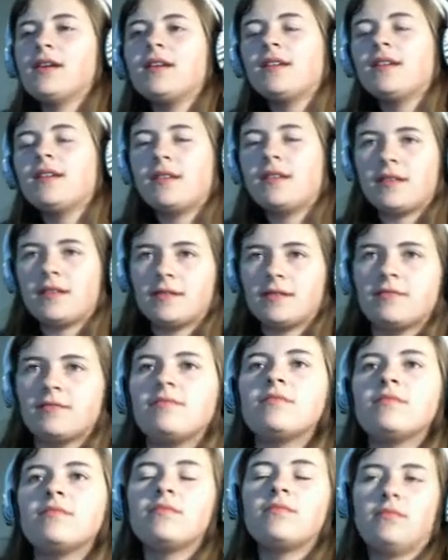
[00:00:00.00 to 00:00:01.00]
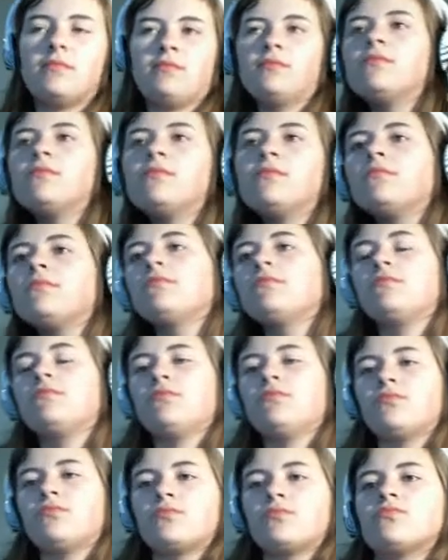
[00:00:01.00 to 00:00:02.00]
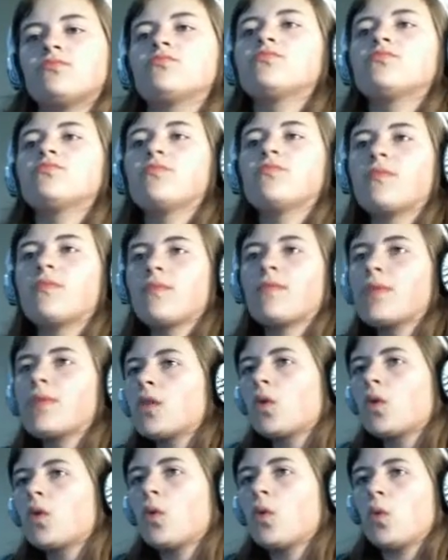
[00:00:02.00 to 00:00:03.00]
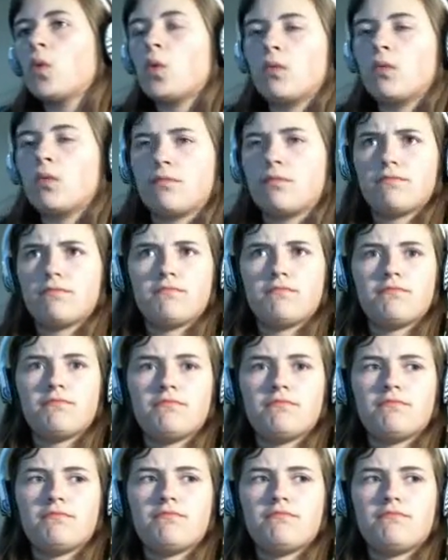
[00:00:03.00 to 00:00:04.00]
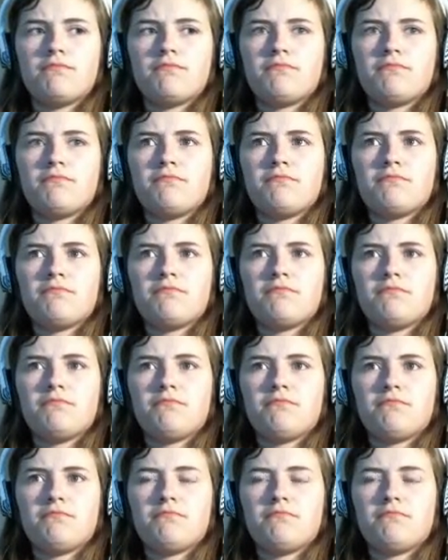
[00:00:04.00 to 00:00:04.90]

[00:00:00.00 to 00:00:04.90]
No one is speaking in this clip.